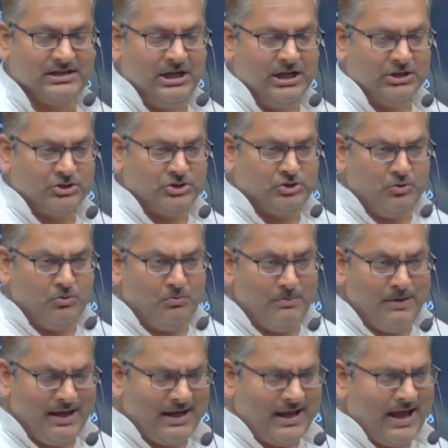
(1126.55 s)
So you
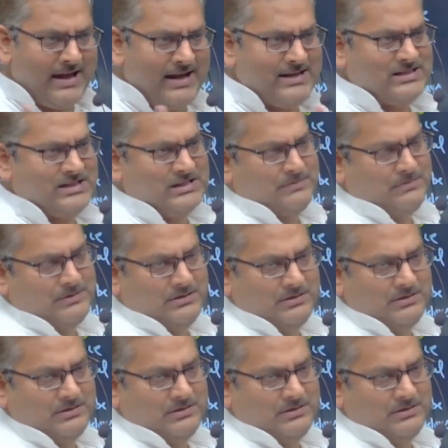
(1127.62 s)
make an assessment,